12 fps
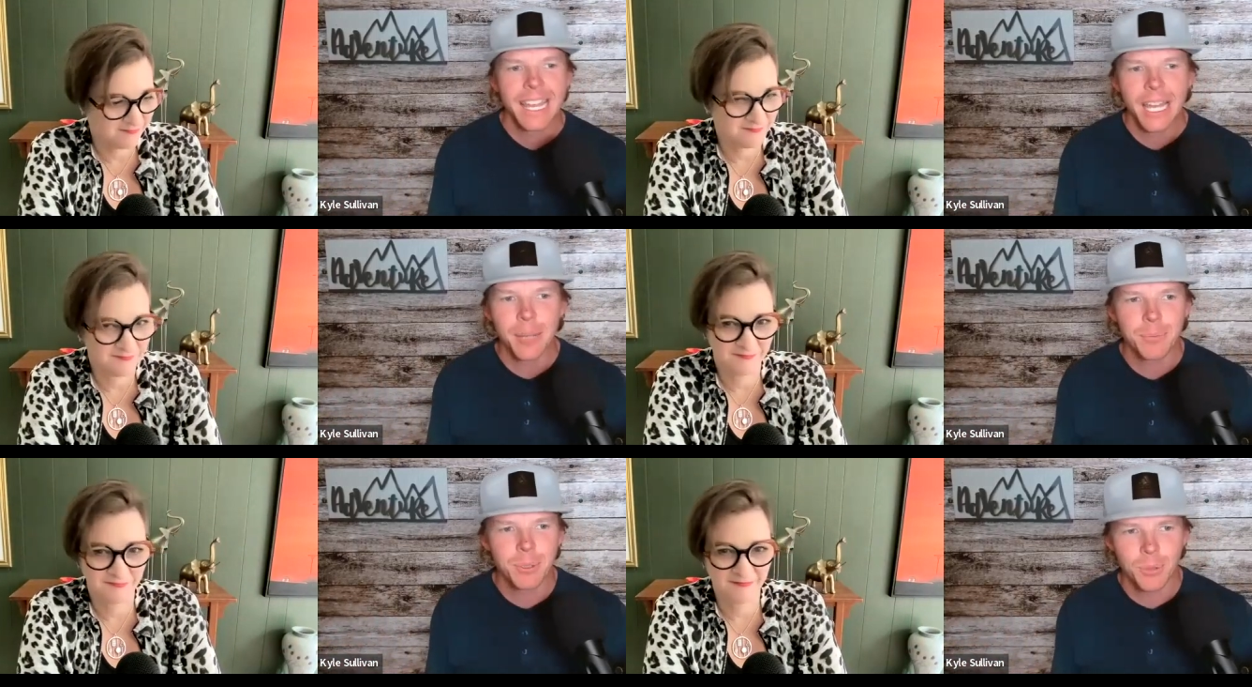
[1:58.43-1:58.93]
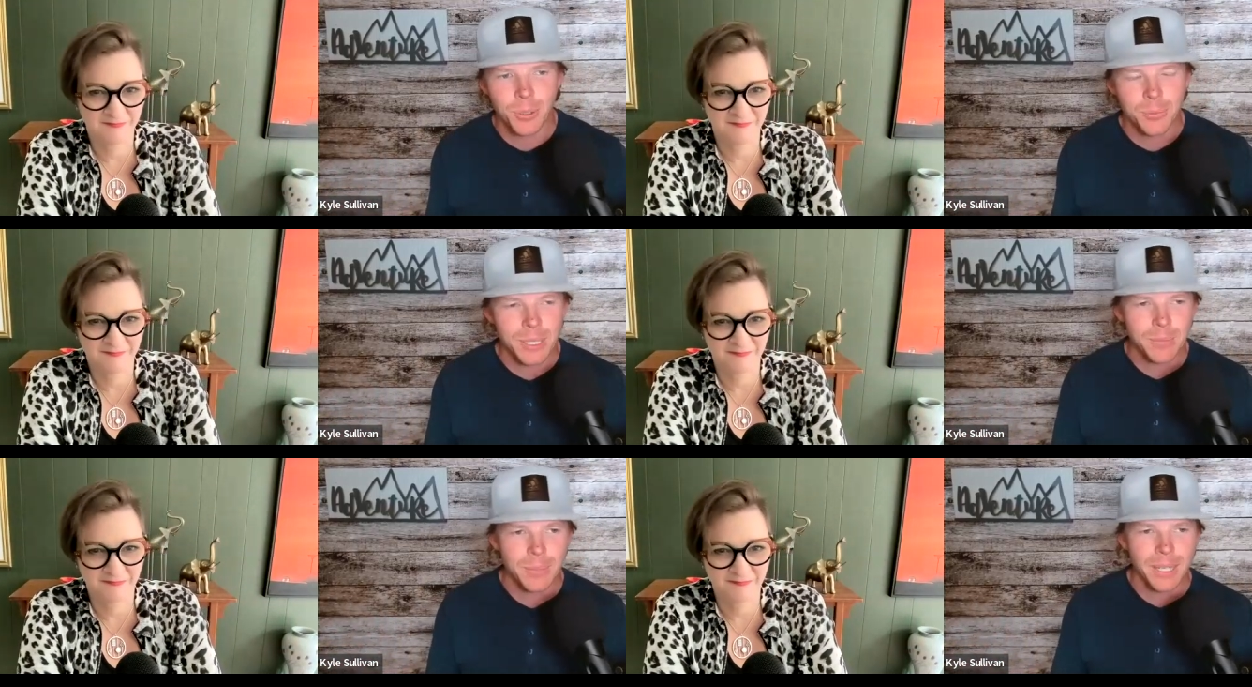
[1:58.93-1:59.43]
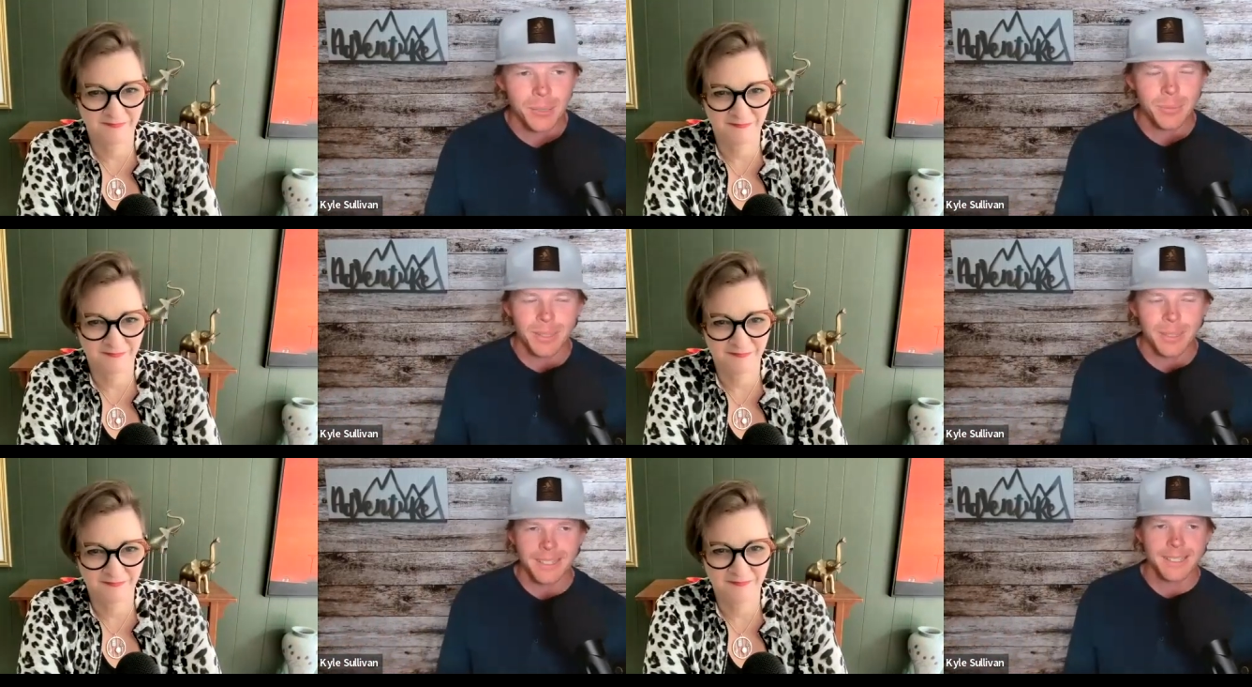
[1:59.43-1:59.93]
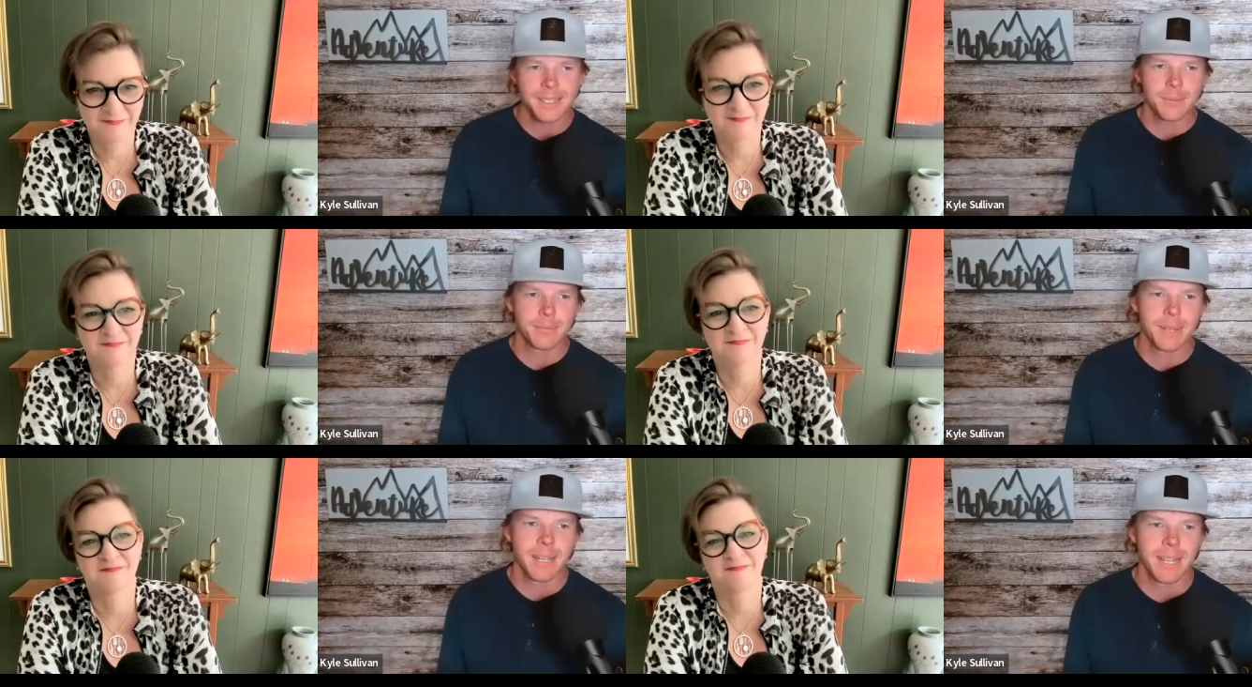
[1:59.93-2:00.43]
Speaker 1: help the world be a better place
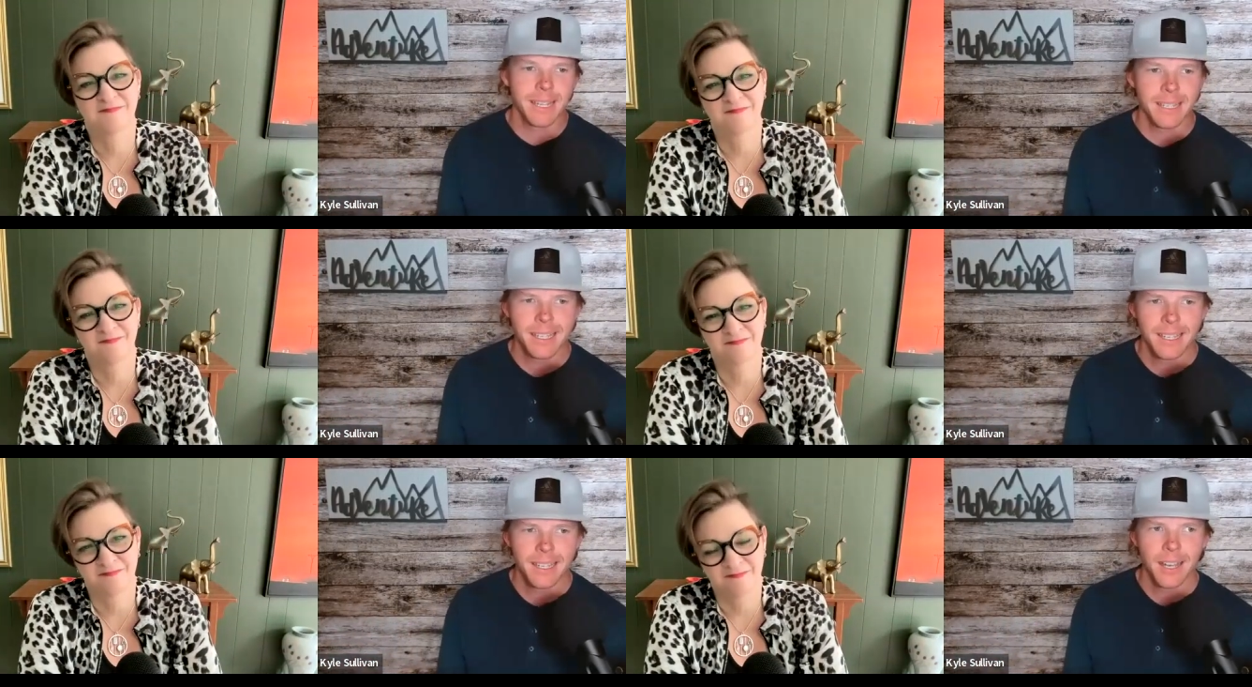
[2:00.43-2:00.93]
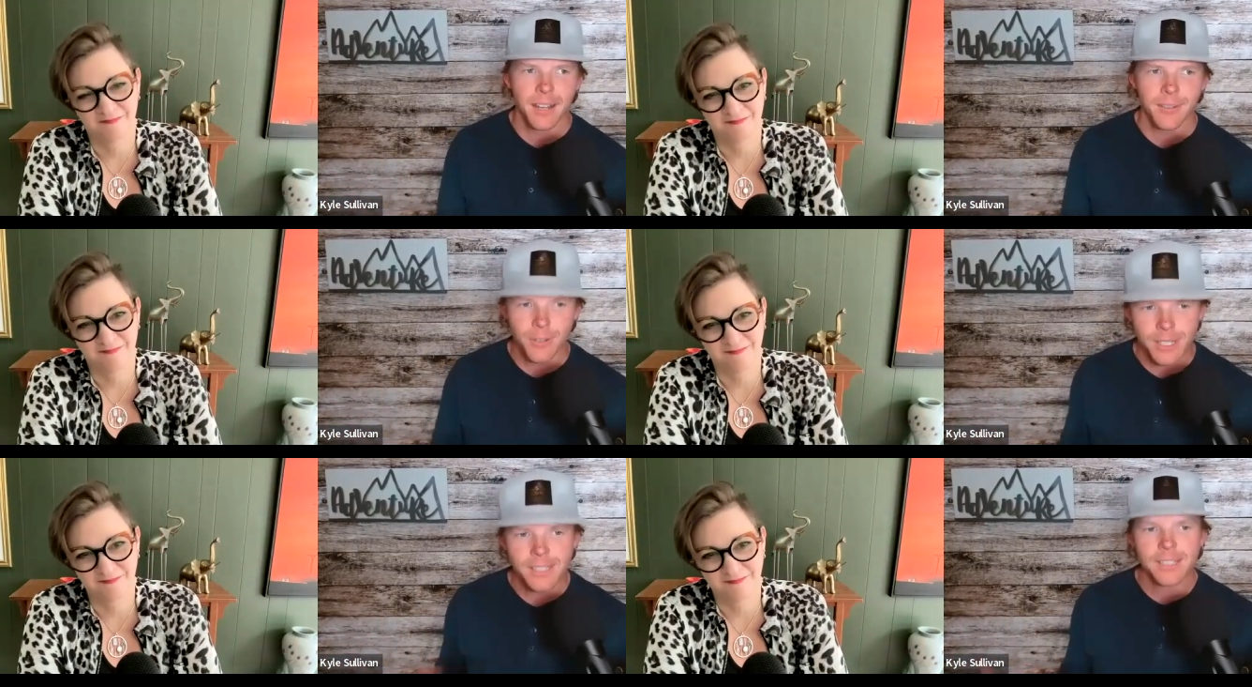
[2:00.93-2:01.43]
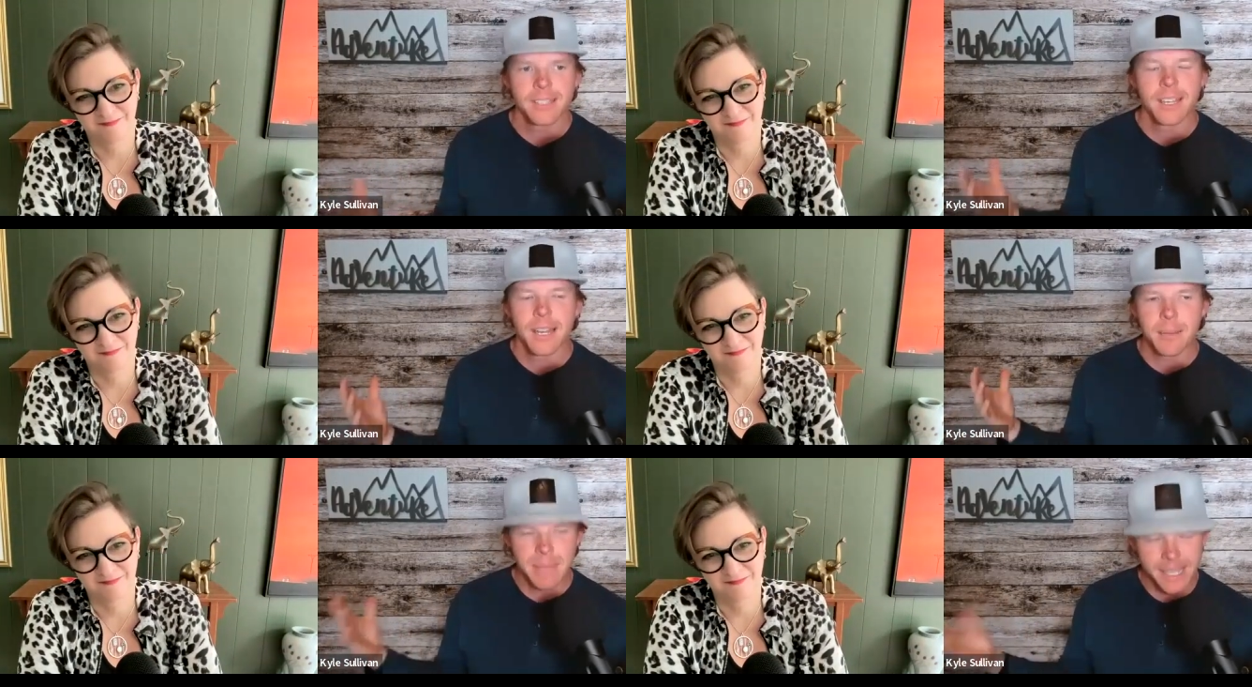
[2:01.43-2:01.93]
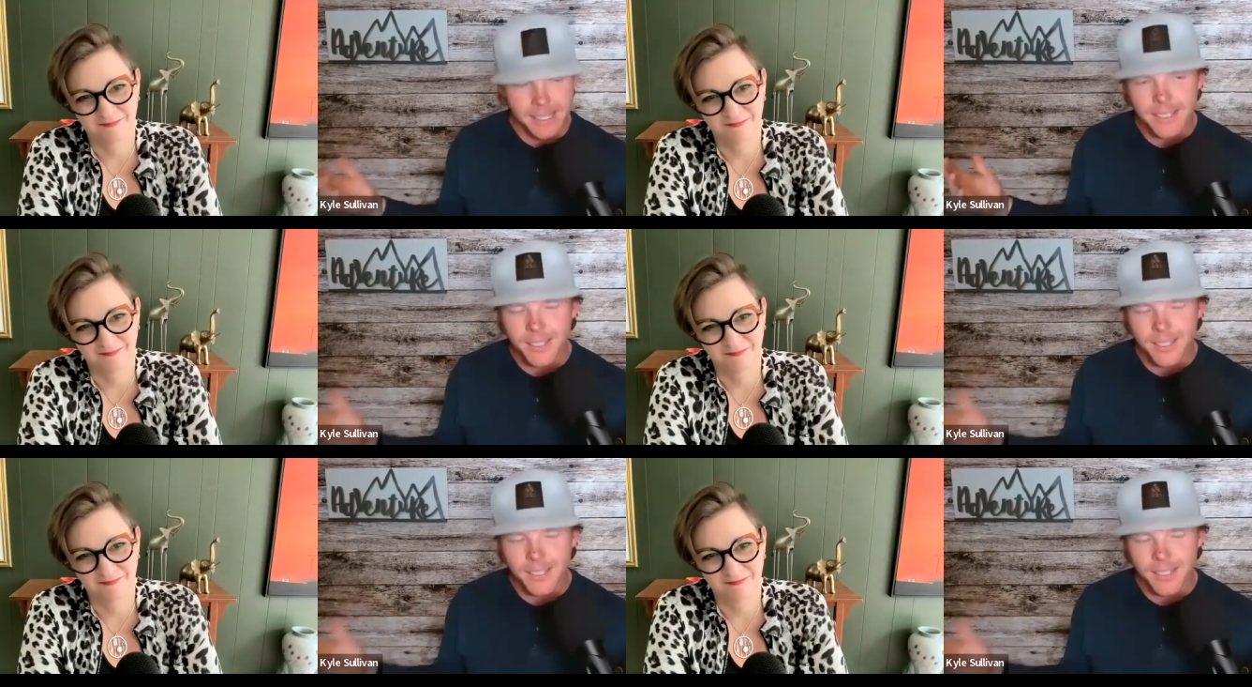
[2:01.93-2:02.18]
by offering amazing